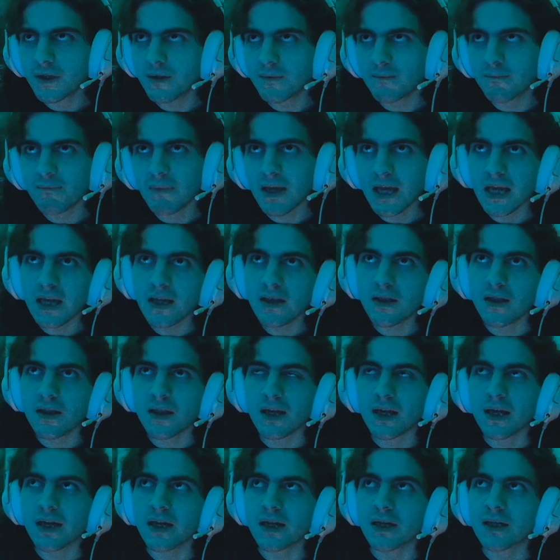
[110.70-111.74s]
the main
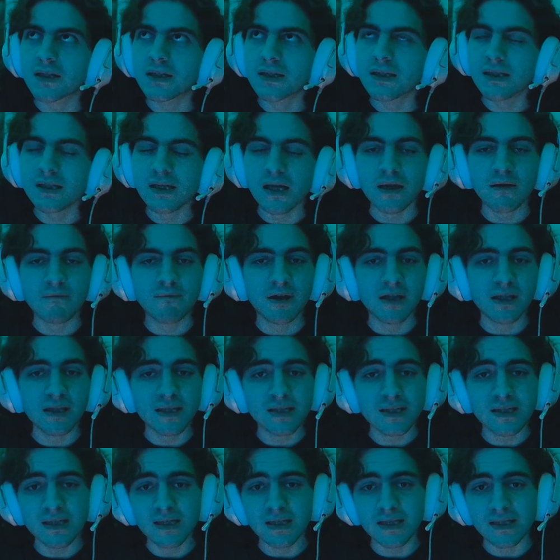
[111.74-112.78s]
thing I could say about
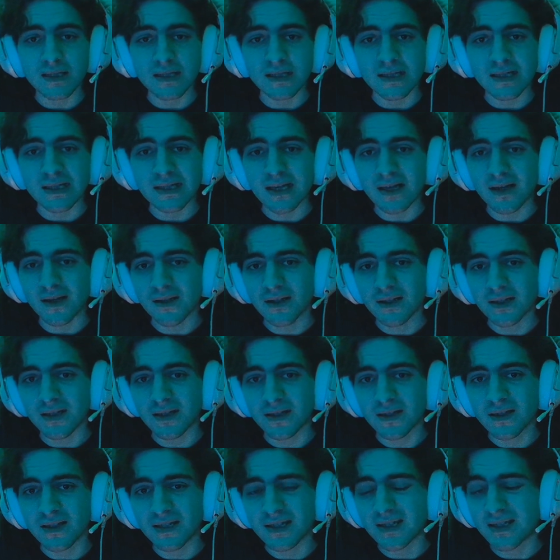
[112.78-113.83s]
the season is that
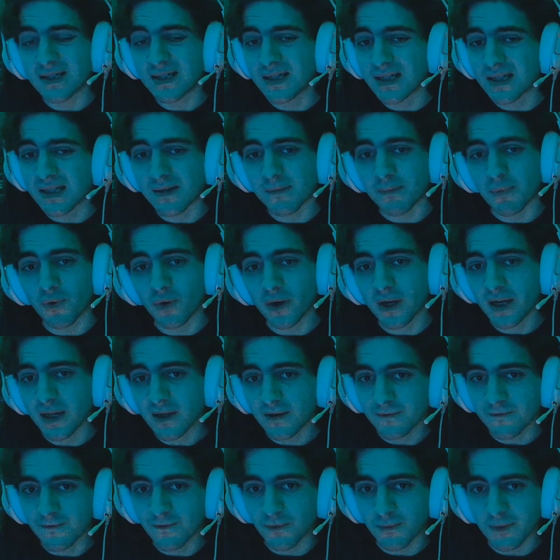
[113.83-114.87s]
it's
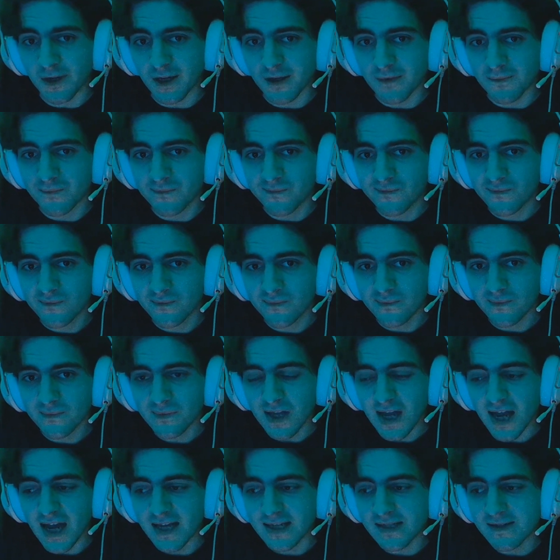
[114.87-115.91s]
disappointing for me
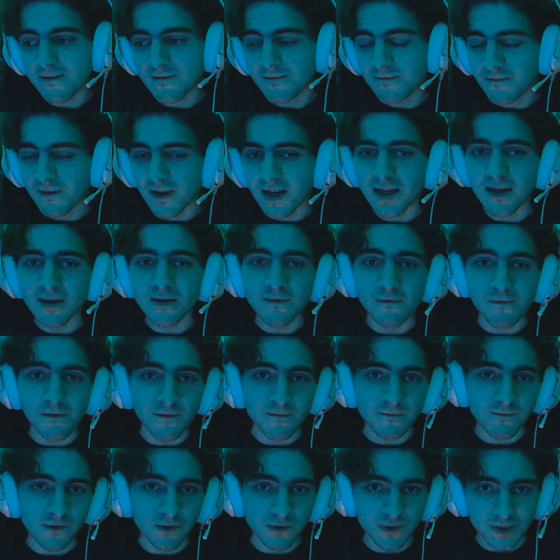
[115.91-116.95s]
as a fan of
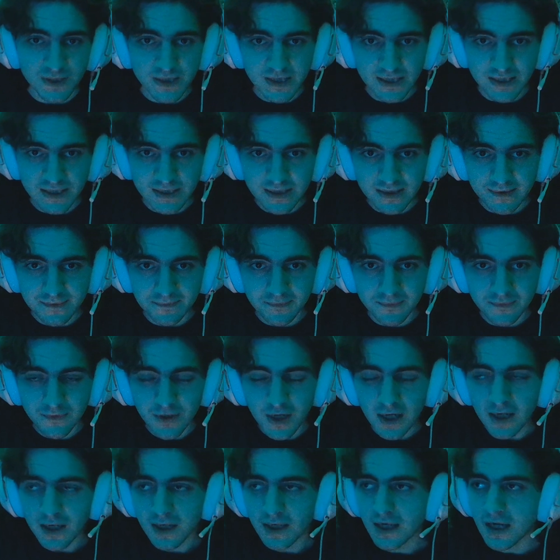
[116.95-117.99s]
the first season.
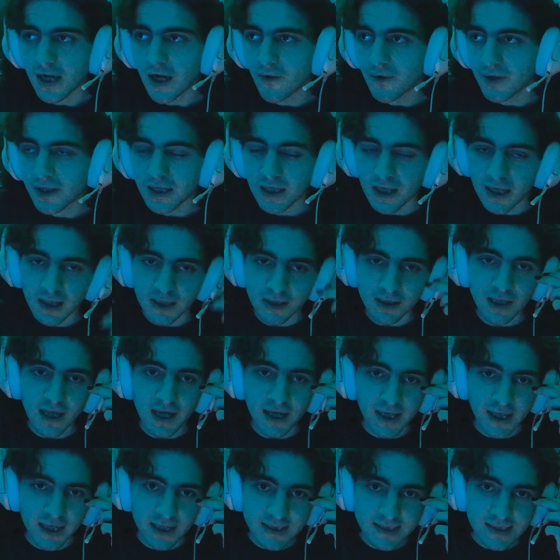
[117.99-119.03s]
Now, again,
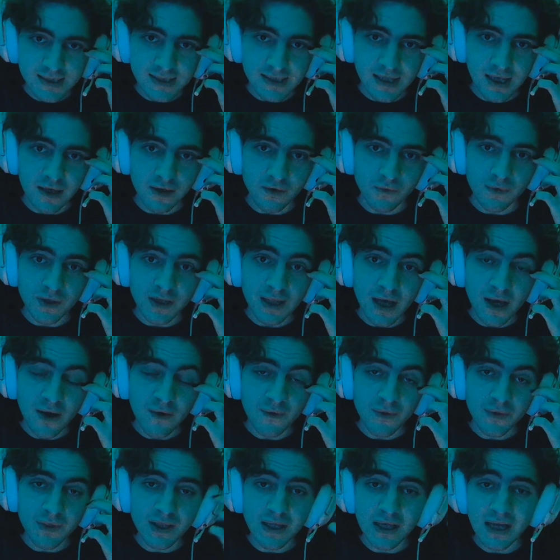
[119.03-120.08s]
like I said,
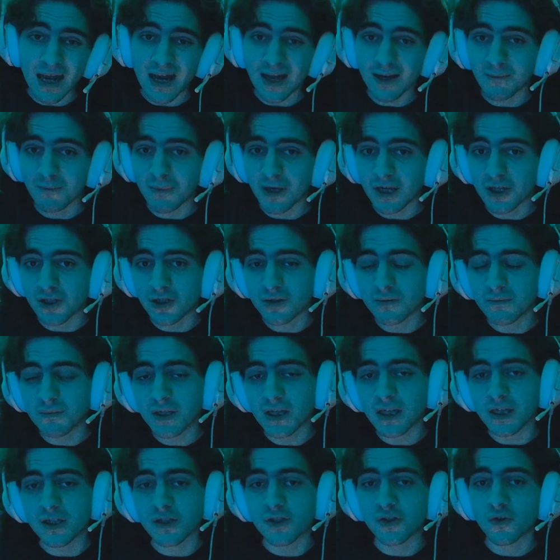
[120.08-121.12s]
without the animation
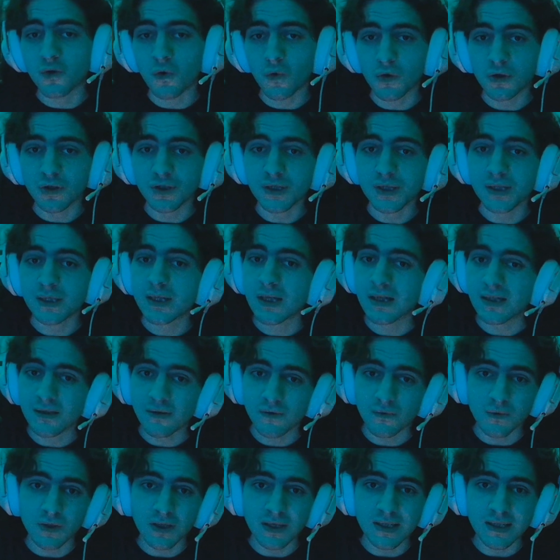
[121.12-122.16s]
being as gorgeous as
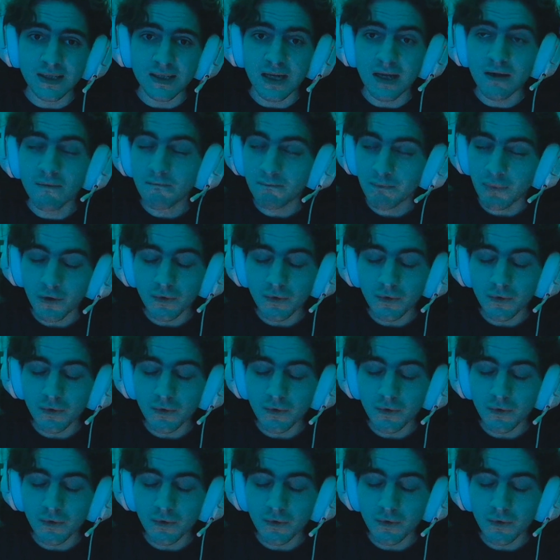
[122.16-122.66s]
it was in